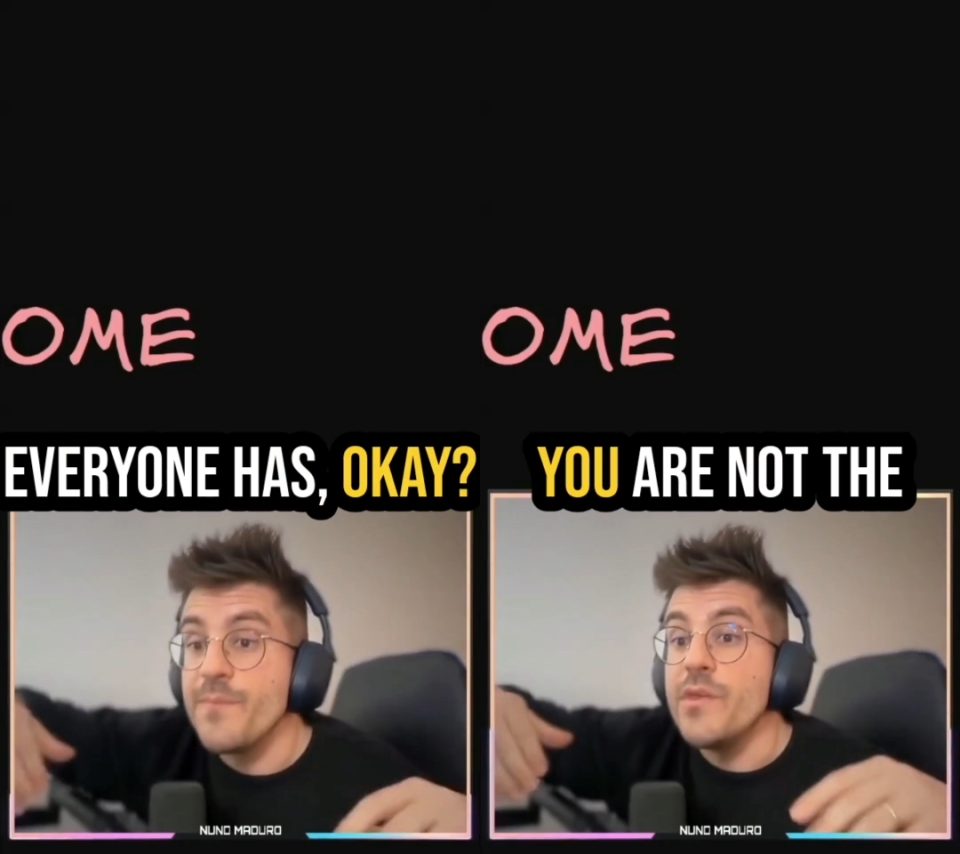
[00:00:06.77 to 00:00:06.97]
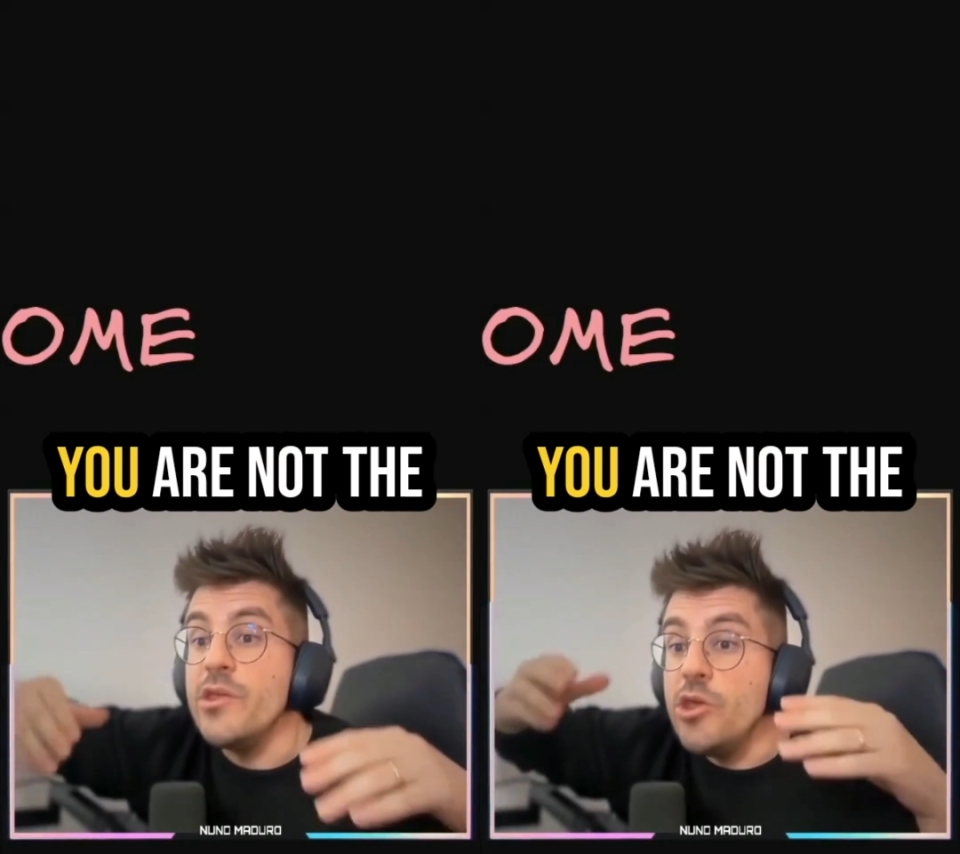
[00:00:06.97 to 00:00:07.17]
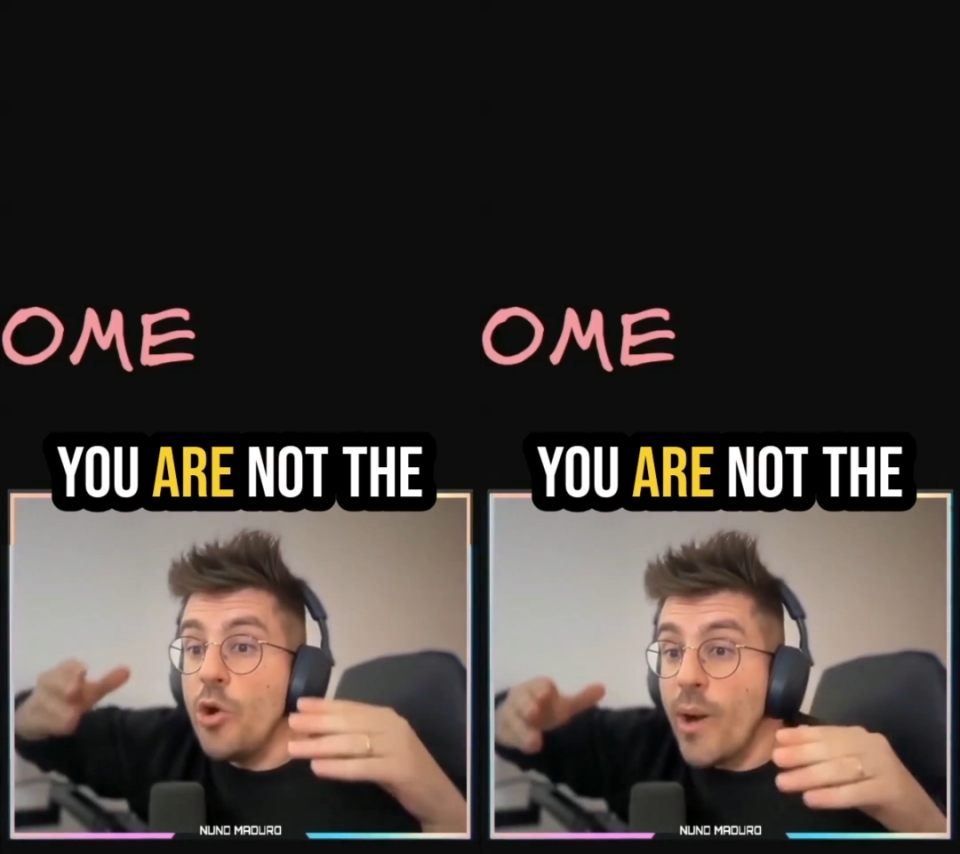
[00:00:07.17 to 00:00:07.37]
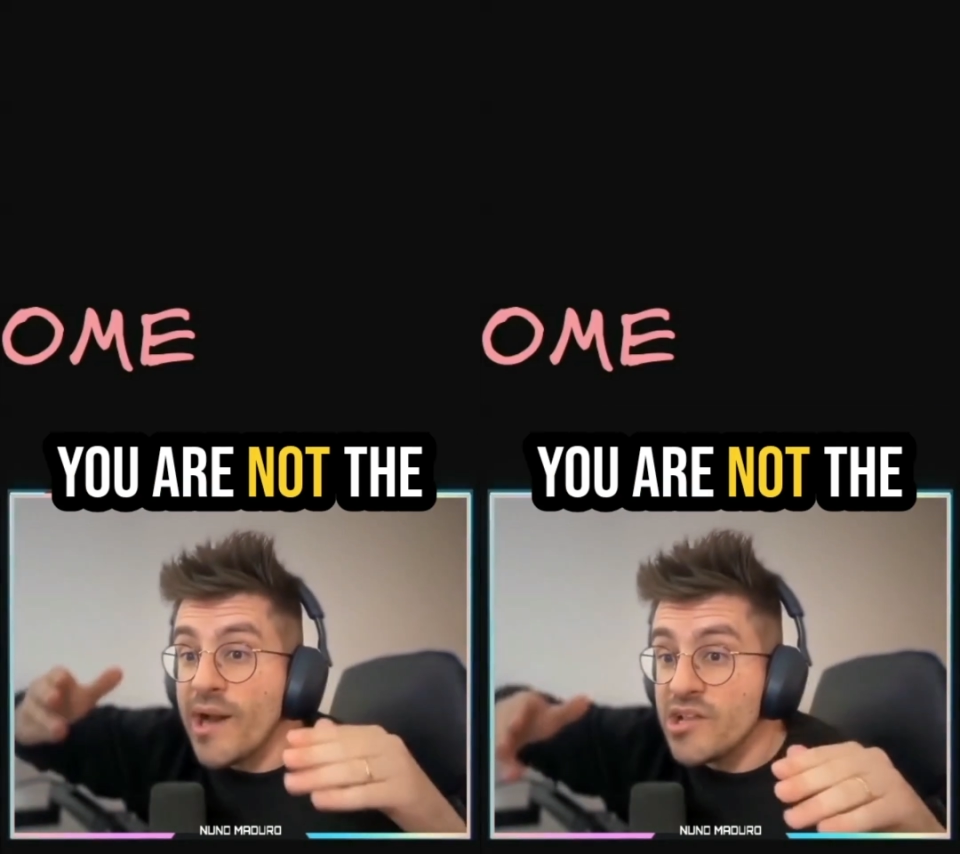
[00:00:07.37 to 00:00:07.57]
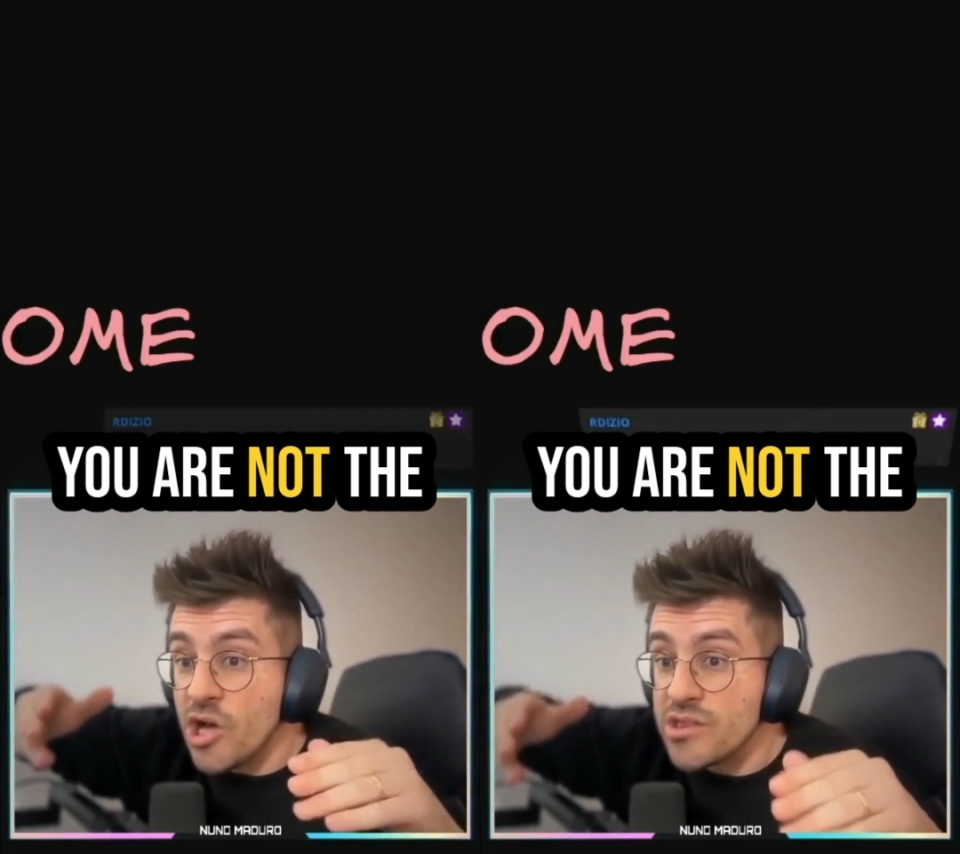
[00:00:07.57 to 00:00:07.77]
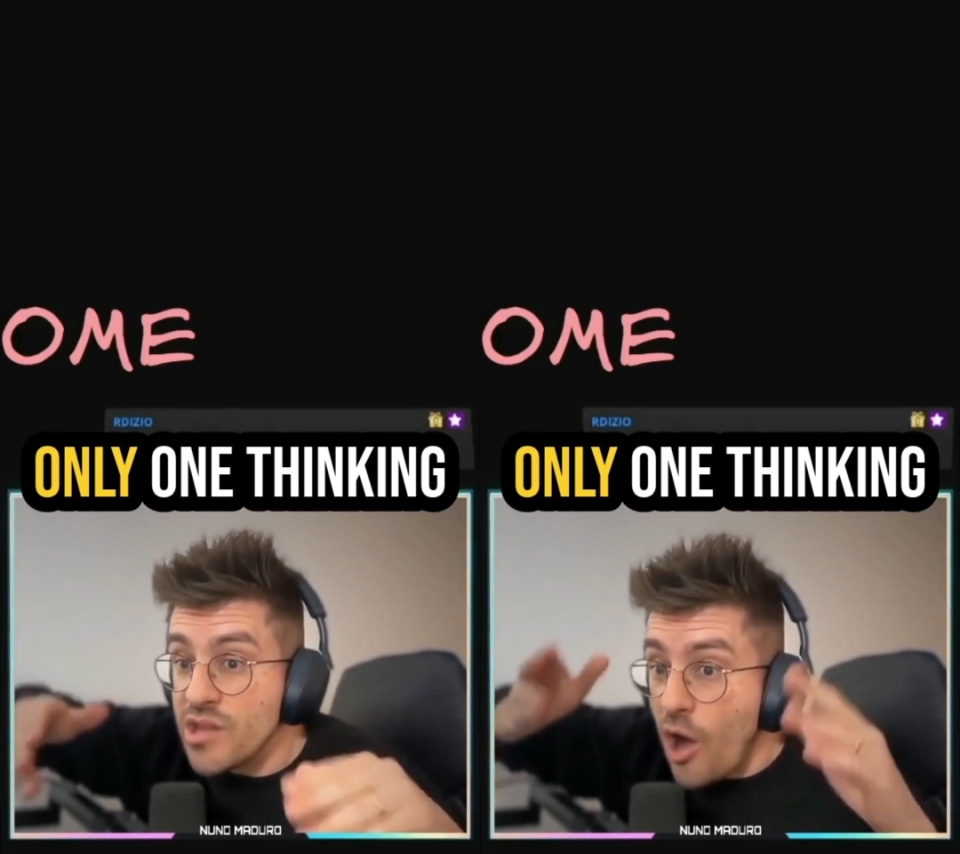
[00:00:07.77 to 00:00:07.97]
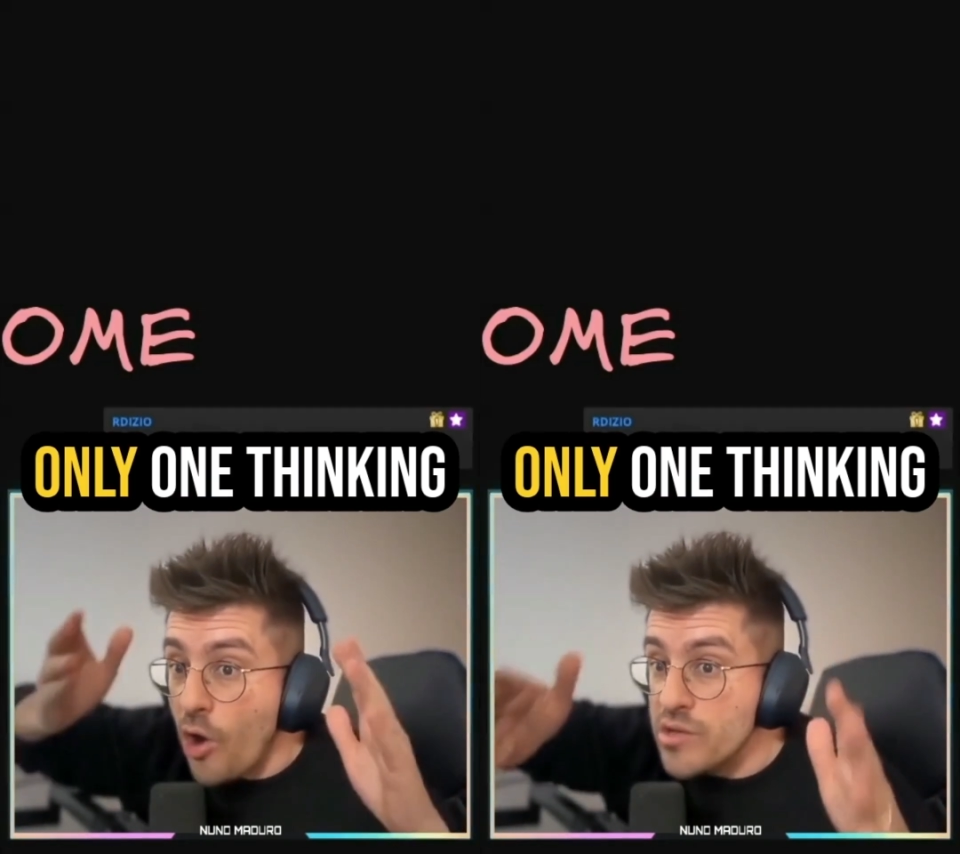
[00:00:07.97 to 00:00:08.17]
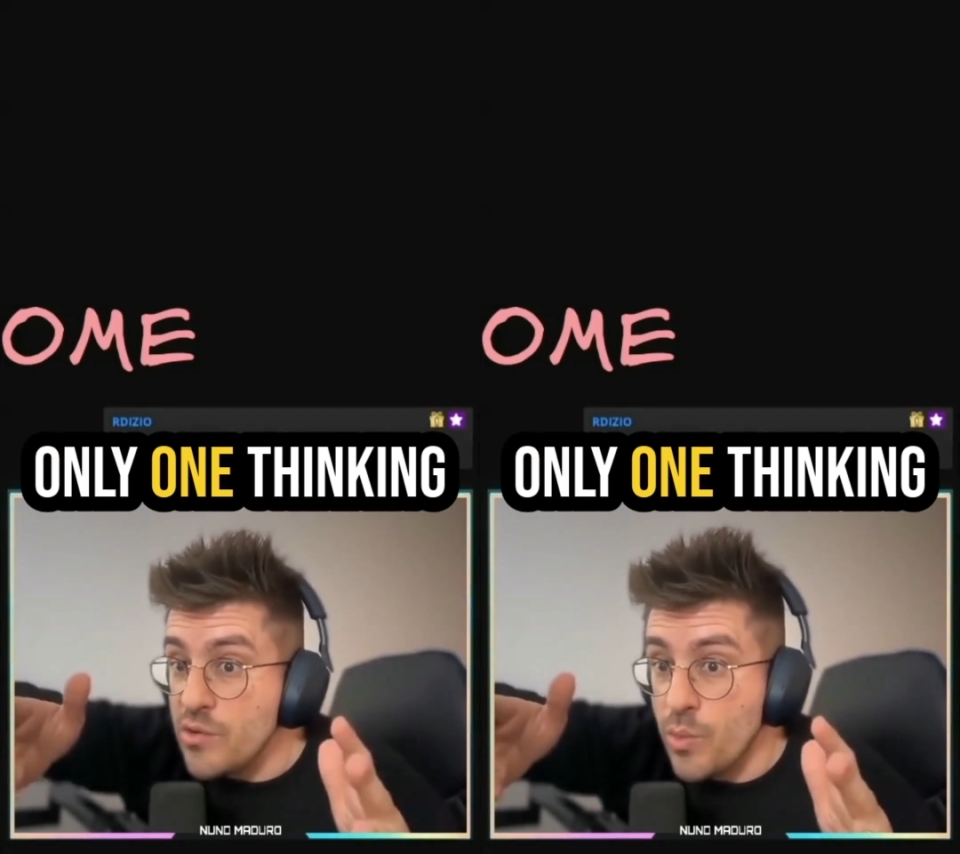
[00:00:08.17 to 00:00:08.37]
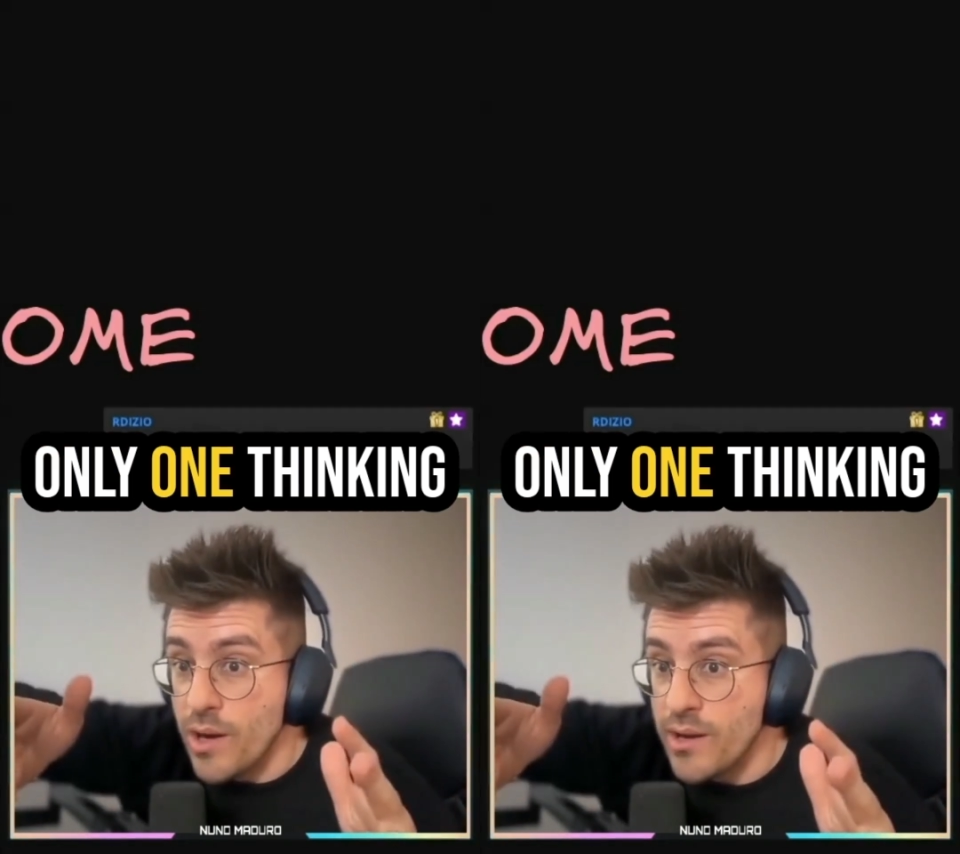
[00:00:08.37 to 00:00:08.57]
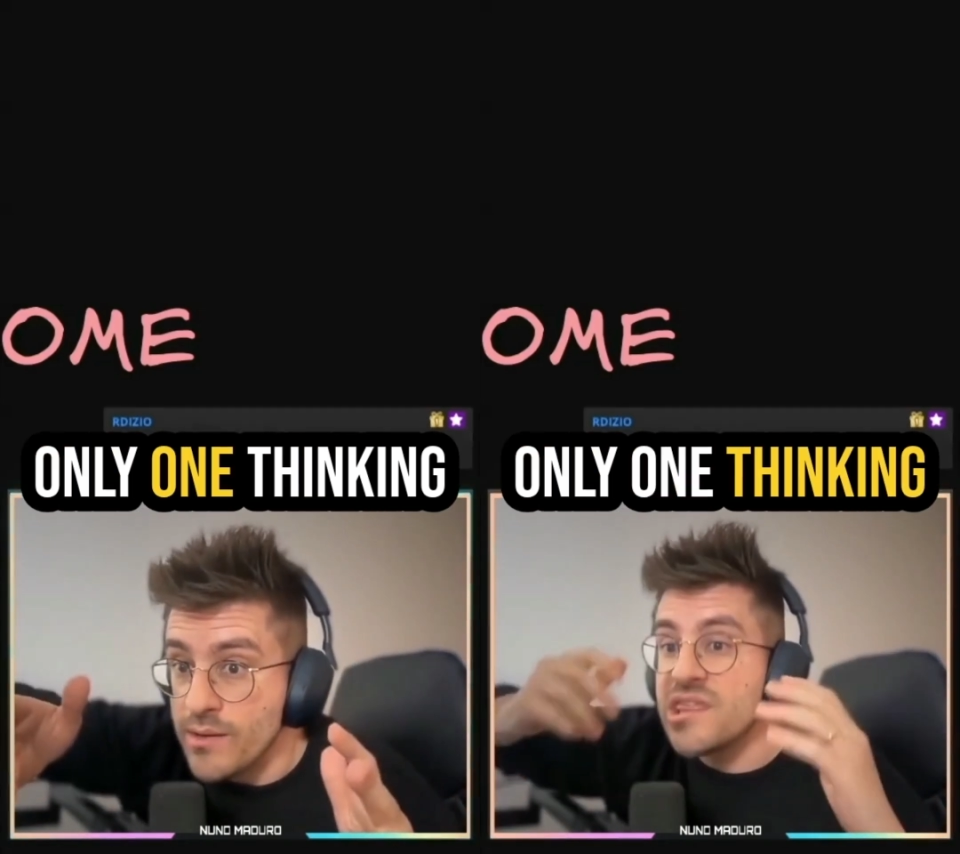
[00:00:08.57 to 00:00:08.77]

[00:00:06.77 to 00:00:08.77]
You are not the only one